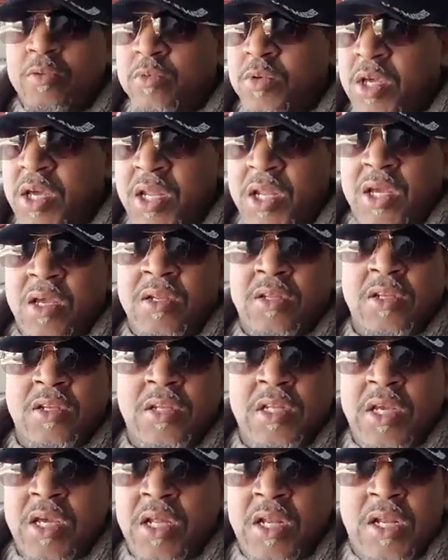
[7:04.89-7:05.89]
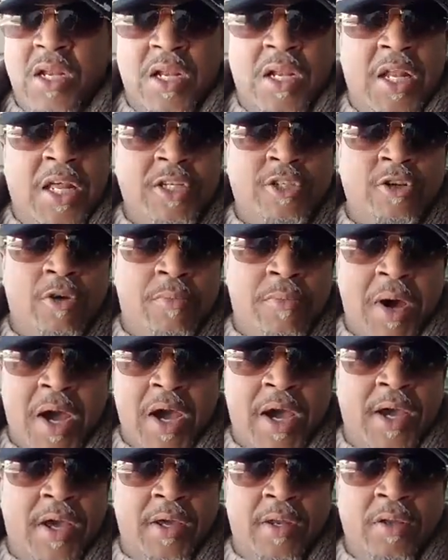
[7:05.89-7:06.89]
hit it, and then let your
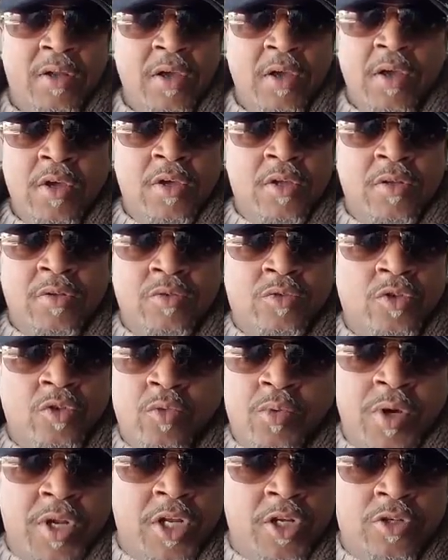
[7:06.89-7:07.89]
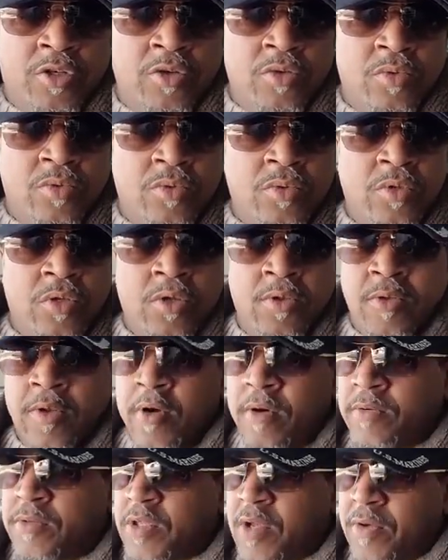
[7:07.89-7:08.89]
mind do what it do,
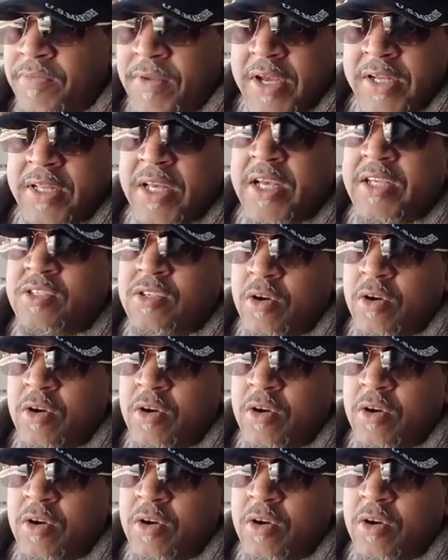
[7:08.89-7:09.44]
stuff like that.